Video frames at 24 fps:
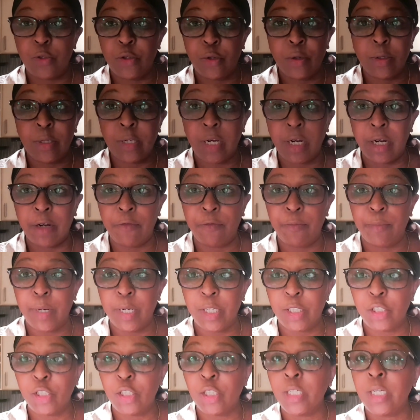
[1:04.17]
don't have
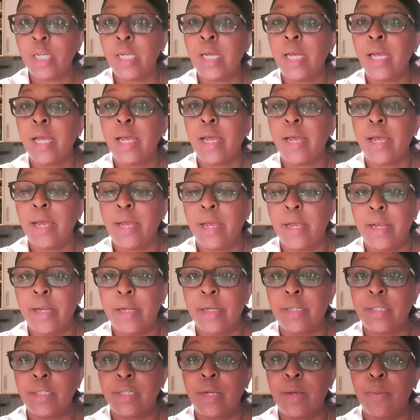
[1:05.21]
much,
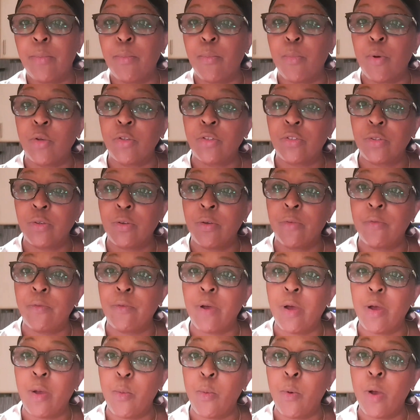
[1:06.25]
and most of
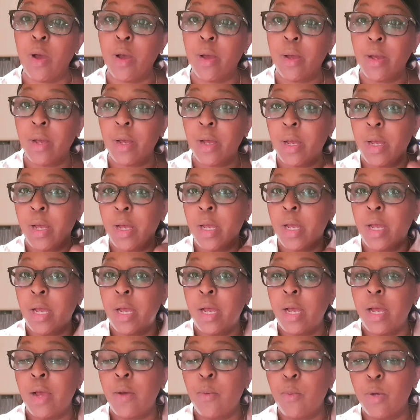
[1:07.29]
what
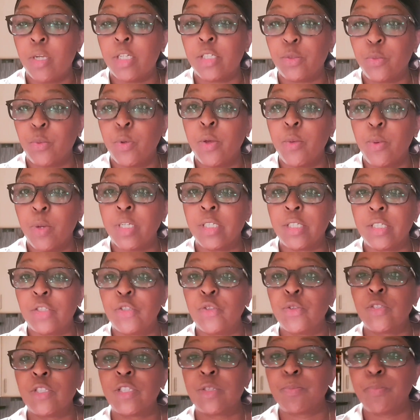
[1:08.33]
we wanted
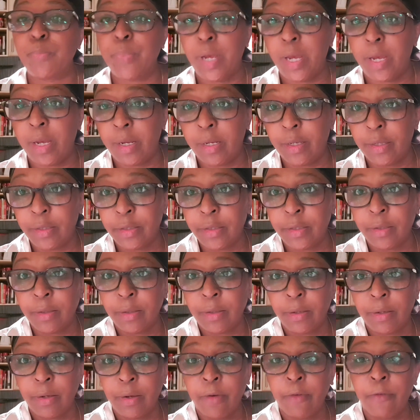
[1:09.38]
to spend
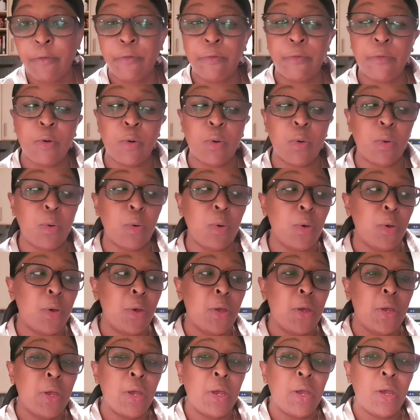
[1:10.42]
for
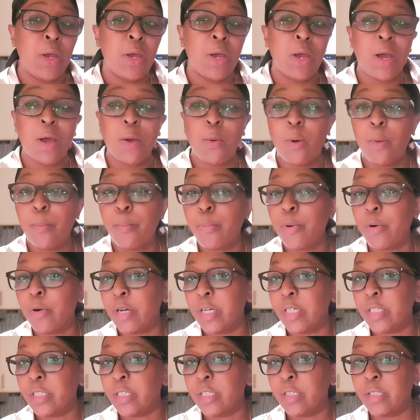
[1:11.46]
our
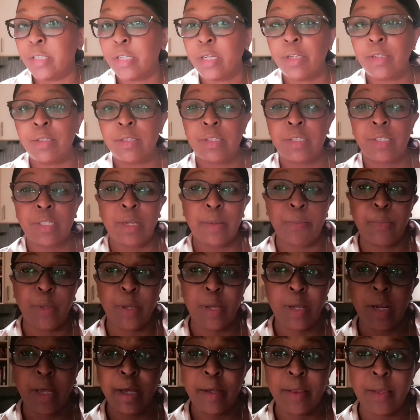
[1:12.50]
presents and
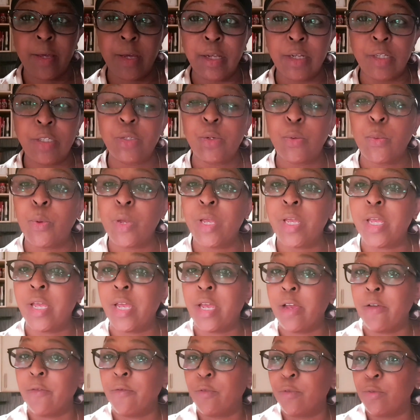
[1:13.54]
something like that, we
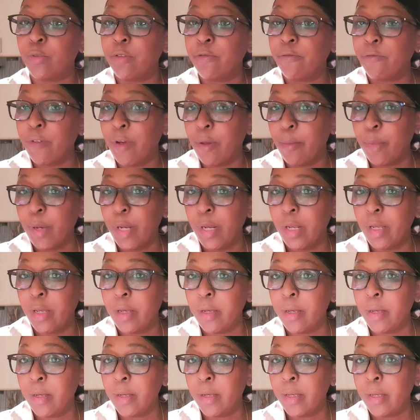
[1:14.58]
gave to the family